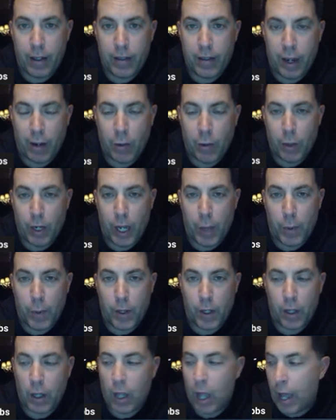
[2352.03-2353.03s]
Now you see everybody
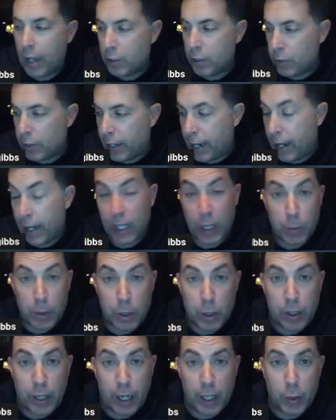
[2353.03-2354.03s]
up on the line, so they got to
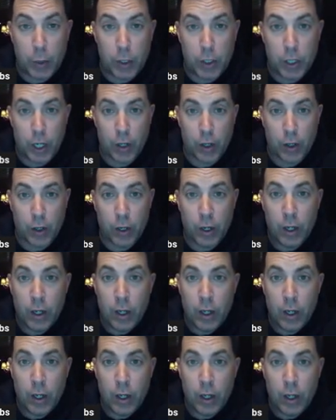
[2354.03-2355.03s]
communicate to each
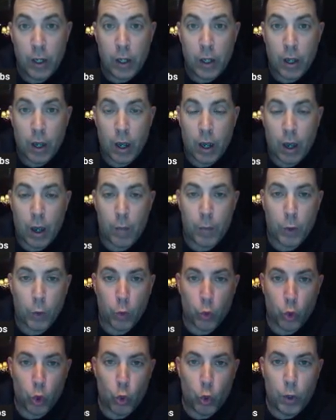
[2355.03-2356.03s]
other. Um, the
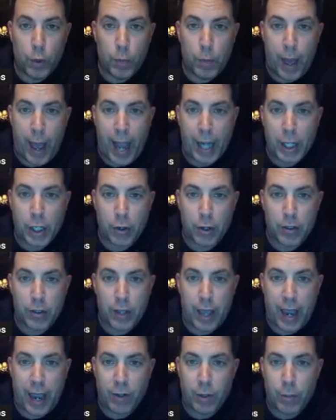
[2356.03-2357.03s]
rule with Badger is
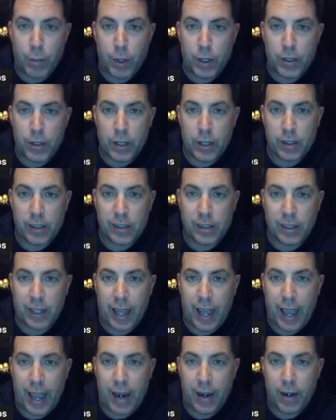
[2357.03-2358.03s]
everybody's going to
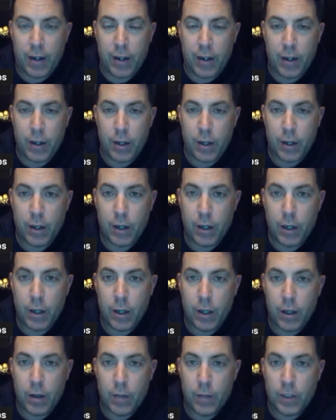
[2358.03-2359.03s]
slant,
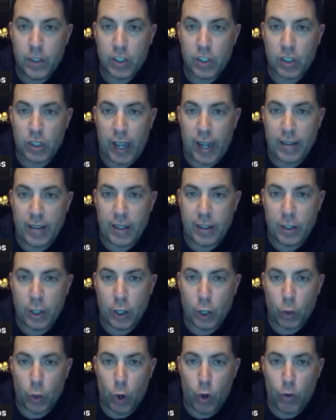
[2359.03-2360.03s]
slanting
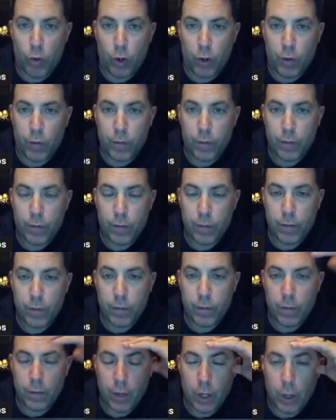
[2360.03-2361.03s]
to the rover.
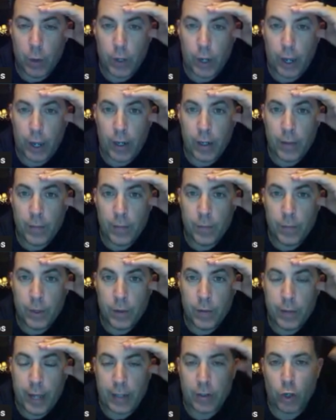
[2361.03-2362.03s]
Okay,
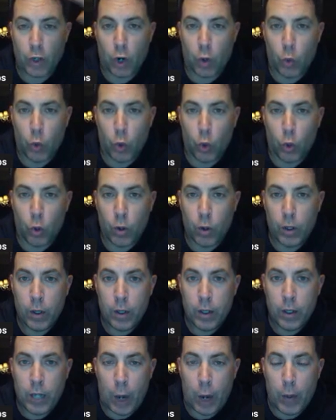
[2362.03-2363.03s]
that's our
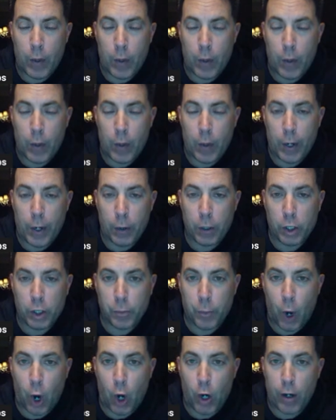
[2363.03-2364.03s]
rule. Now we go
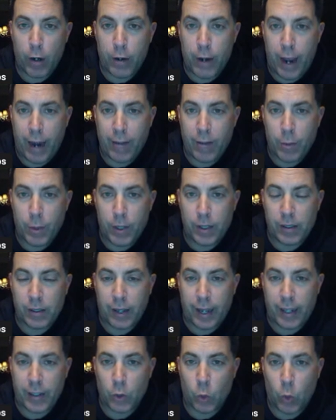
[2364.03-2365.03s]
Spartan. Everybody
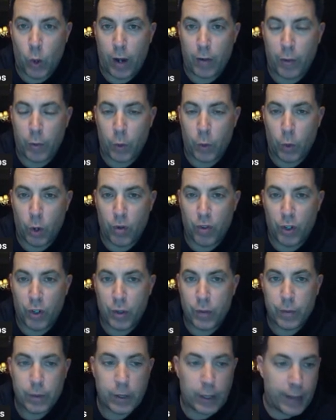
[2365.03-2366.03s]
slants away from the rover.
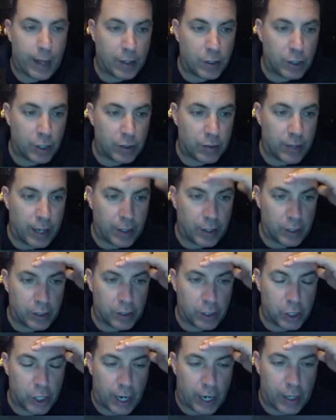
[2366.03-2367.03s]
Okay, that's just that's
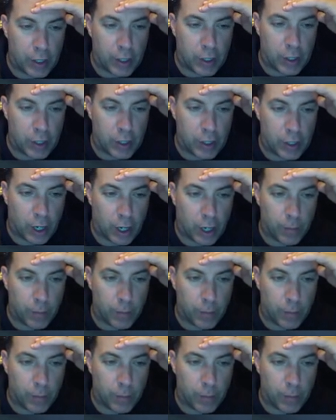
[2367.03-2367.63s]
just a change up.